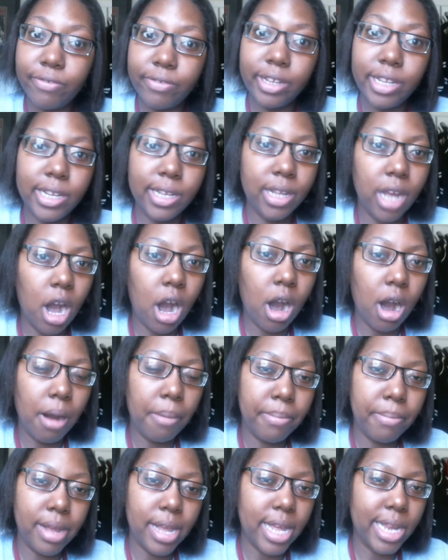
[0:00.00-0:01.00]
it, oh
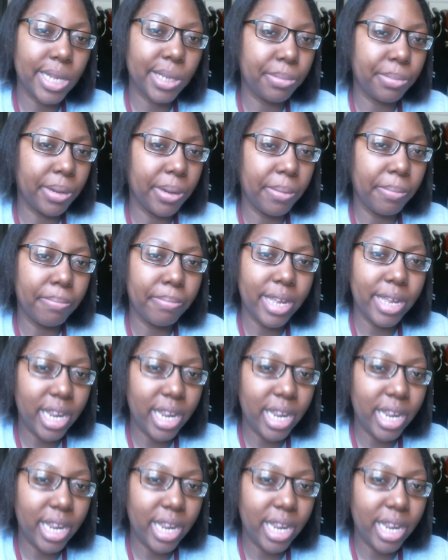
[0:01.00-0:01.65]
man, it's been a